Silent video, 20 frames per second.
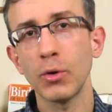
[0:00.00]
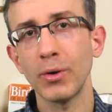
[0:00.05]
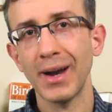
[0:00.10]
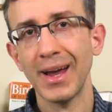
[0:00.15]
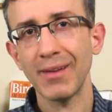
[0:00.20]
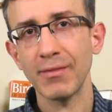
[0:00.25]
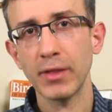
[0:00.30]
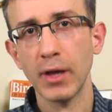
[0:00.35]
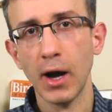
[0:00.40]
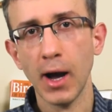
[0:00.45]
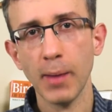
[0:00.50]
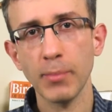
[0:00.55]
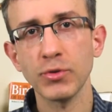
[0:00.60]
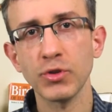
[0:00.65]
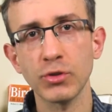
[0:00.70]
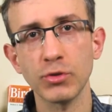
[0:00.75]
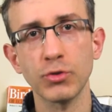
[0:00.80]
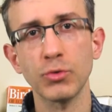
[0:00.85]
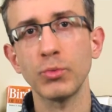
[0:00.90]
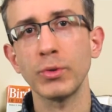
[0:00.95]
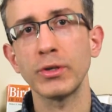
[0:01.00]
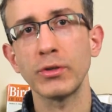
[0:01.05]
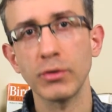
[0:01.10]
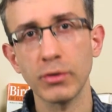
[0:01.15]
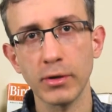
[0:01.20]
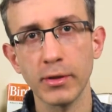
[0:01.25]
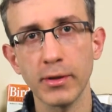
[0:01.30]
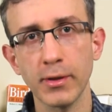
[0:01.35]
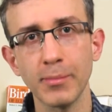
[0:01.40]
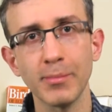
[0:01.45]
or have the option to
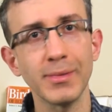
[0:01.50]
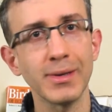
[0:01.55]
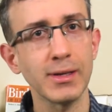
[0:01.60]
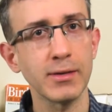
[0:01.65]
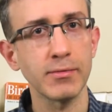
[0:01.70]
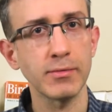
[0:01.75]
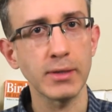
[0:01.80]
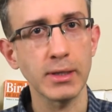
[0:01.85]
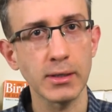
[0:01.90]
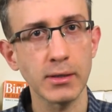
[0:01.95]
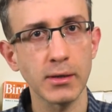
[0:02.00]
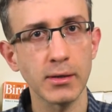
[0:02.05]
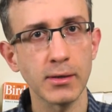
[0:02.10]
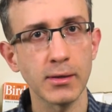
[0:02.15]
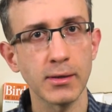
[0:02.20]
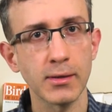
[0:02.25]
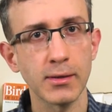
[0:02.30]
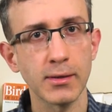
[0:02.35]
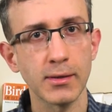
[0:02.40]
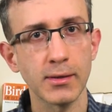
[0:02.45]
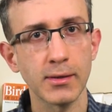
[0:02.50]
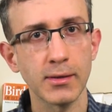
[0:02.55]
return them if needed.